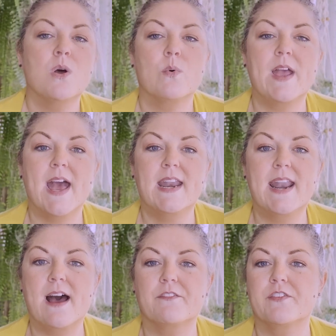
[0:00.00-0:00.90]
We headed
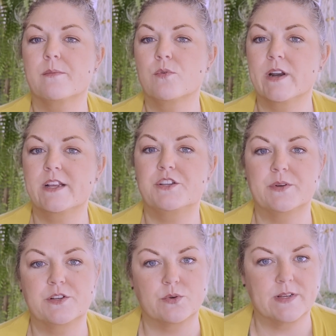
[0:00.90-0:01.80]
out for the morning
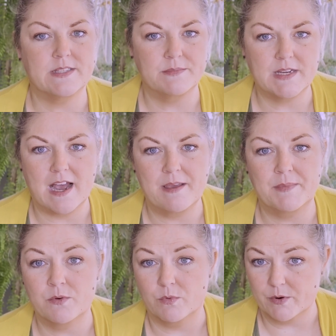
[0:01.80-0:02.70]
to enjoy some time
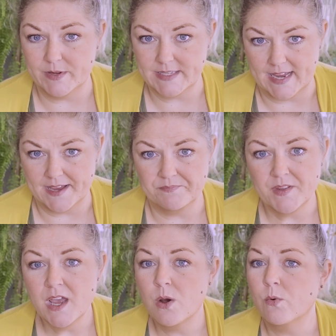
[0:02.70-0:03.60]
in Roatan.
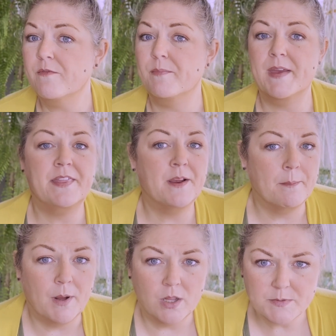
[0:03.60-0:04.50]
We've been there
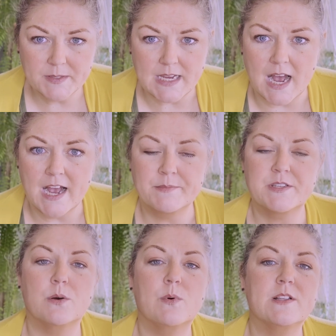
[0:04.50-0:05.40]
multiple times,
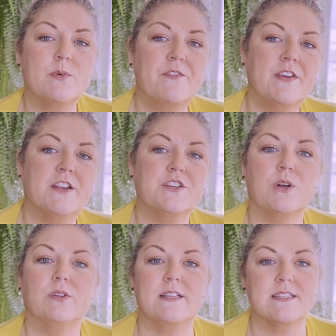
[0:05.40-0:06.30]
so once we finished
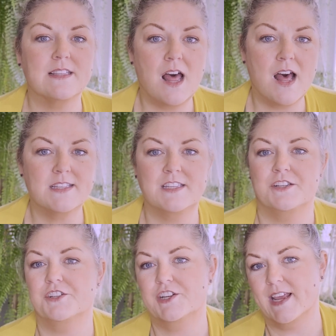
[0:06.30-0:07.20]
holding sloths
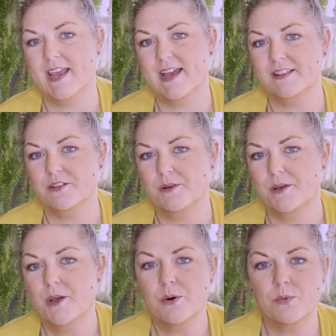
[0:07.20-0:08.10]
and checking out
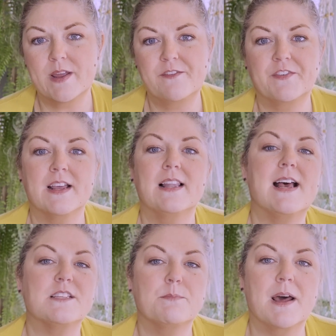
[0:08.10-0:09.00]
the reef in a
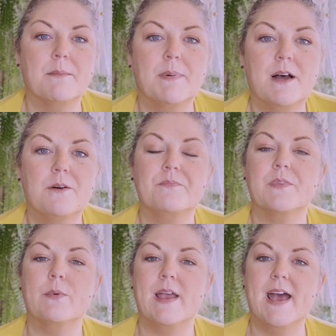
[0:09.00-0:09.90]
glass-bottom boat,
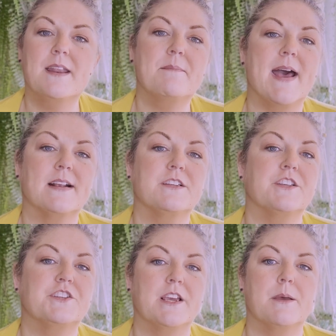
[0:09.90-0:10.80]
we headed back to
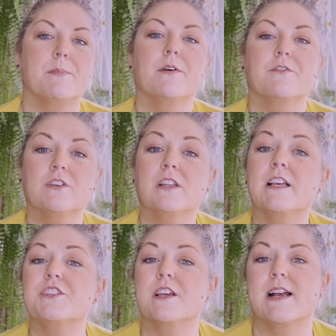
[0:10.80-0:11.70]
the ship for
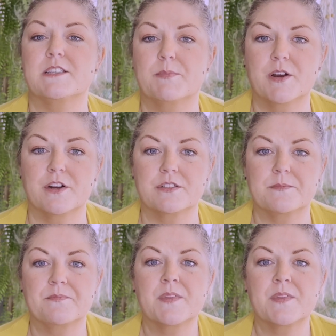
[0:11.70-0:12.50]
lunch at Guy's Burgers.